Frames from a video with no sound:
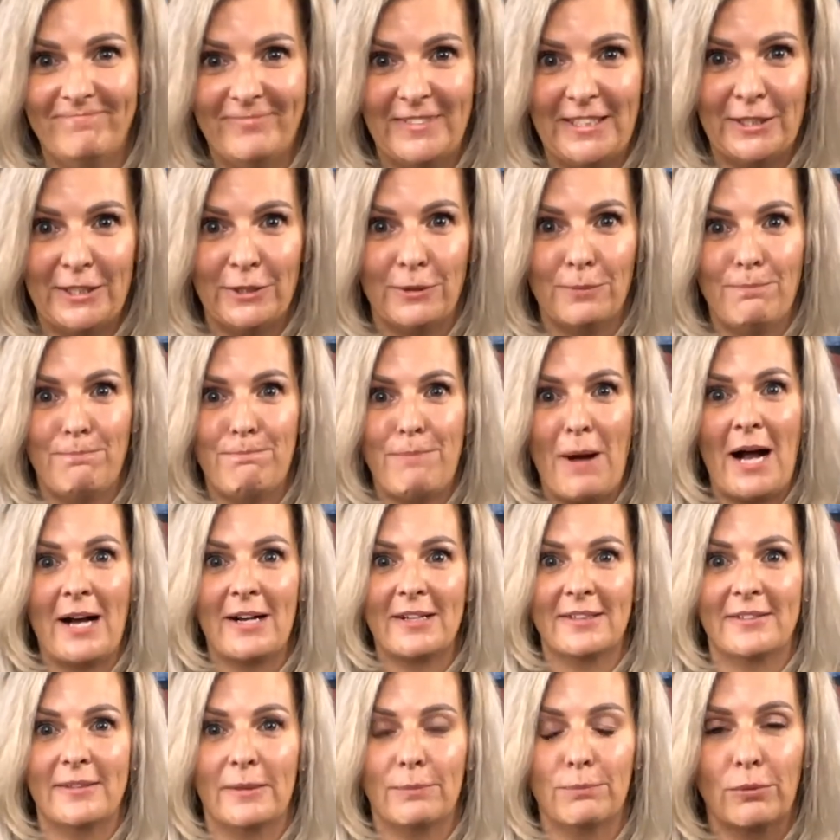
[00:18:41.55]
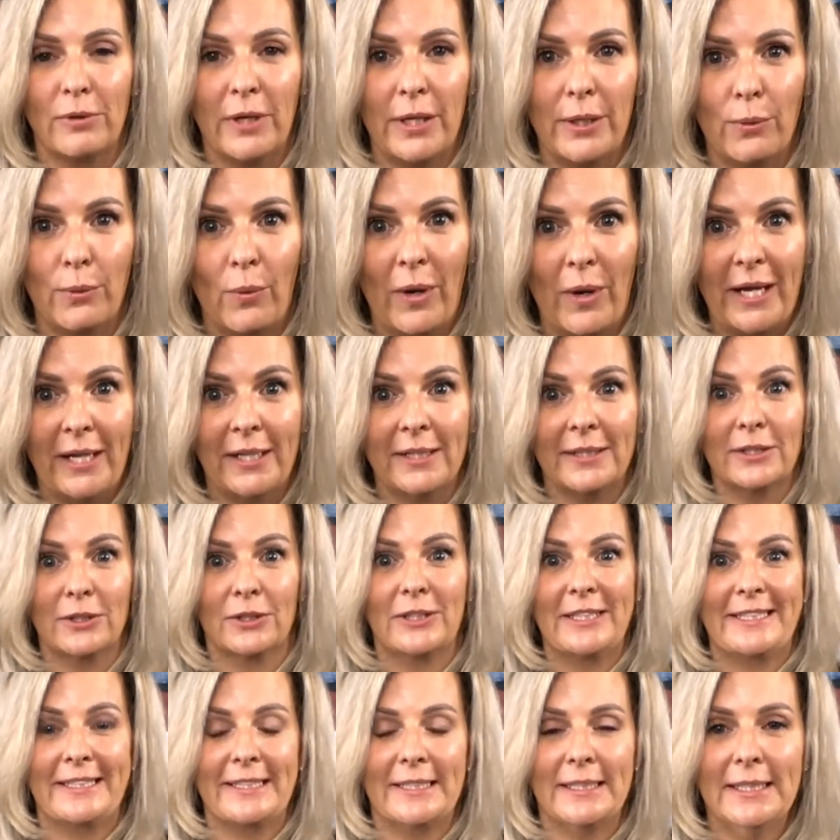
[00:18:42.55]
you know, backs up right away. And they're
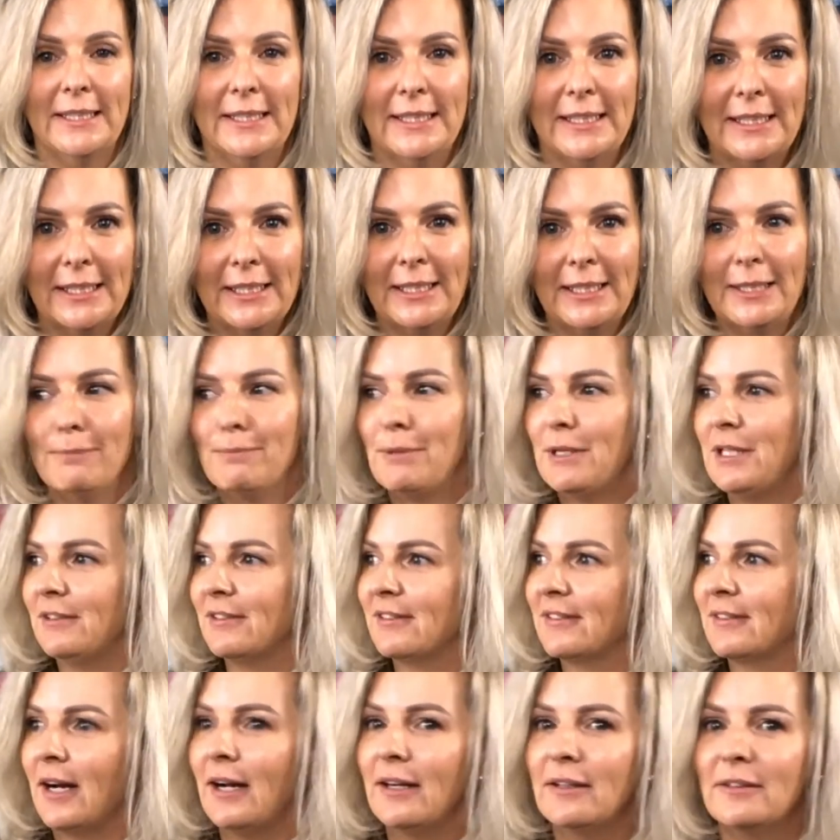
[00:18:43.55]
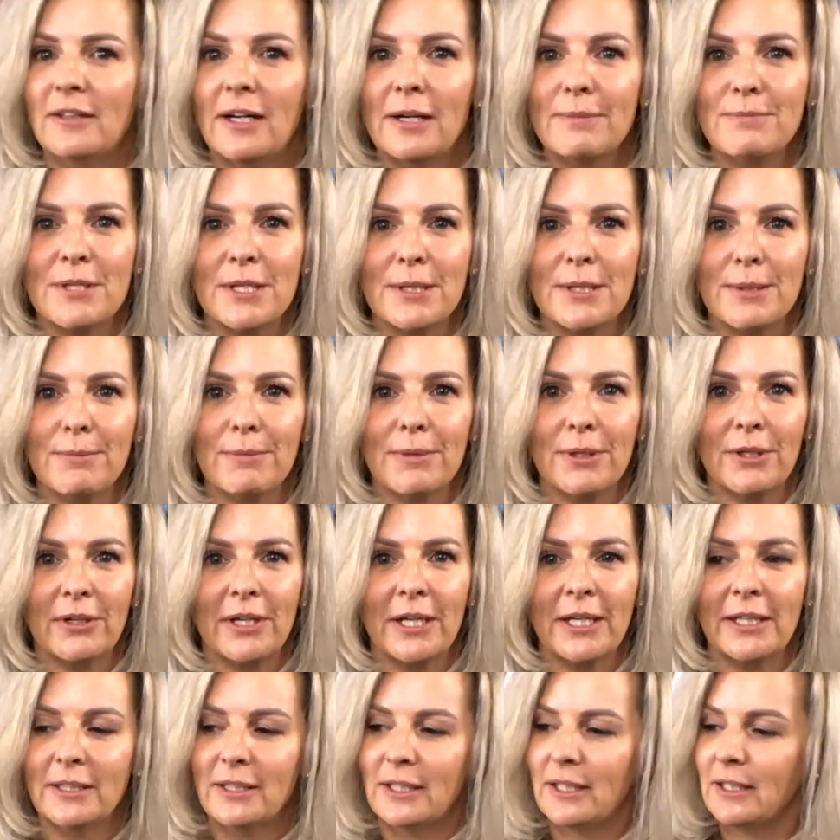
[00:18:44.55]
like, but you sidle up to them, and they're
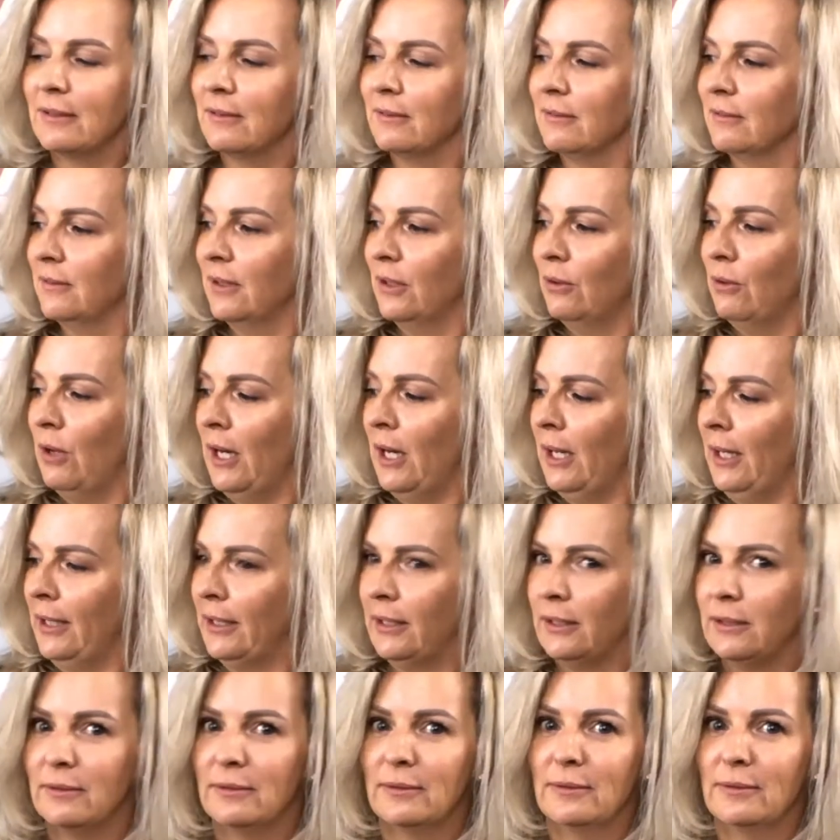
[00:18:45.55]
kind of like, oh, hi.